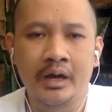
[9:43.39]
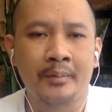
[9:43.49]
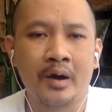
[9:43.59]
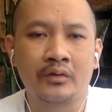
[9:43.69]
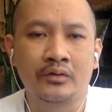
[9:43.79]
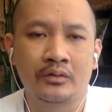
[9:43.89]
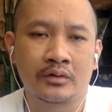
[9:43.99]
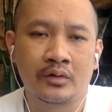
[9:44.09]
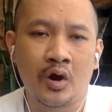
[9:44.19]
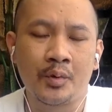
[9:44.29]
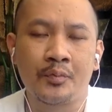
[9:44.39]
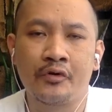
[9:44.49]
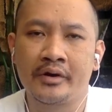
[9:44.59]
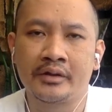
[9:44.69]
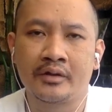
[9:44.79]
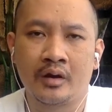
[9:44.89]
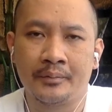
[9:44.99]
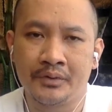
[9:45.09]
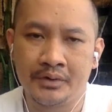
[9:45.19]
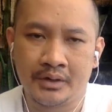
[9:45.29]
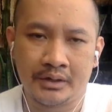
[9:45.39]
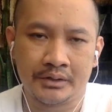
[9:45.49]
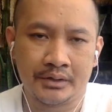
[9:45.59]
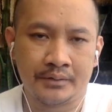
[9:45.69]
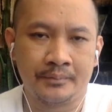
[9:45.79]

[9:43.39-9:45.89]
about corporate communication.